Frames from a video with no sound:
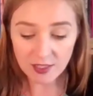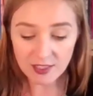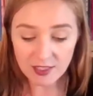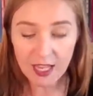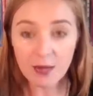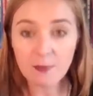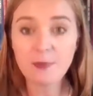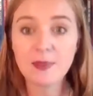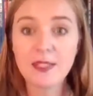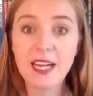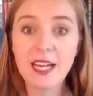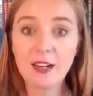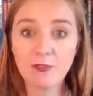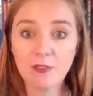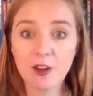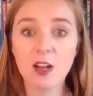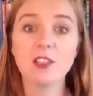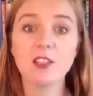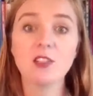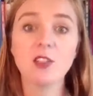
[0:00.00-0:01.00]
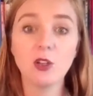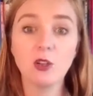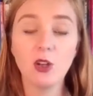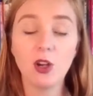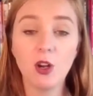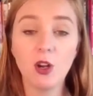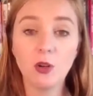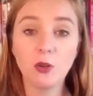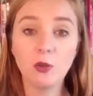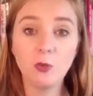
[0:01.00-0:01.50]
tips and advice
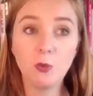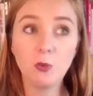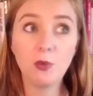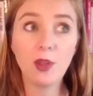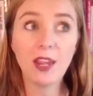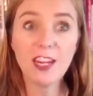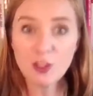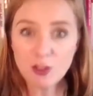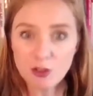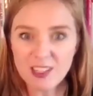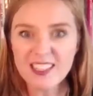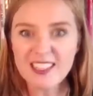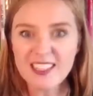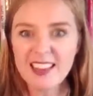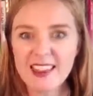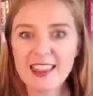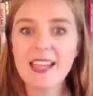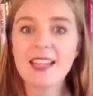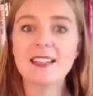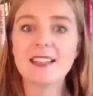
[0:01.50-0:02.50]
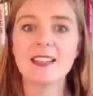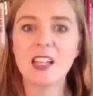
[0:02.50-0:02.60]
on interesting things.